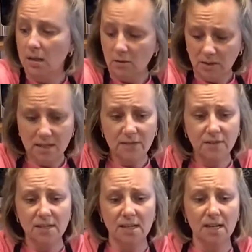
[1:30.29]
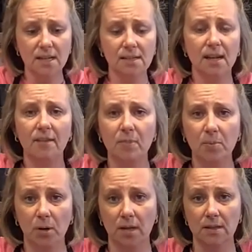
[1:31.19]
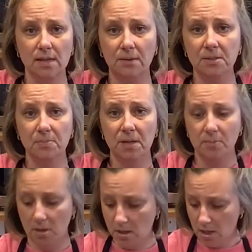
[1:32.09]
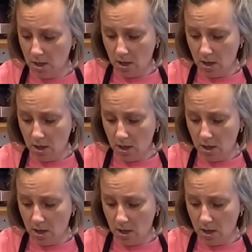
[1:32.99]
Only difference is, and I've been pointing this out to people,